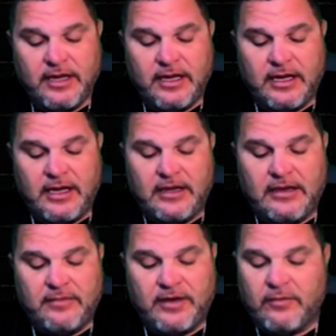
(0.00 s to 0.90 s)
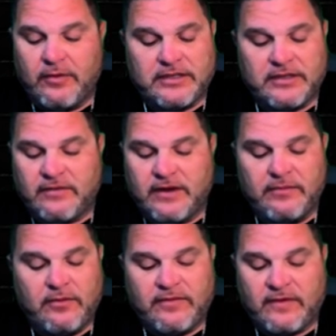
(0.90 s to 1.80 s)
but it wasn't the right
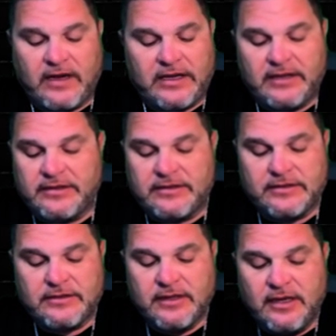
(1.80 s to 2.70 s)
move for our kids.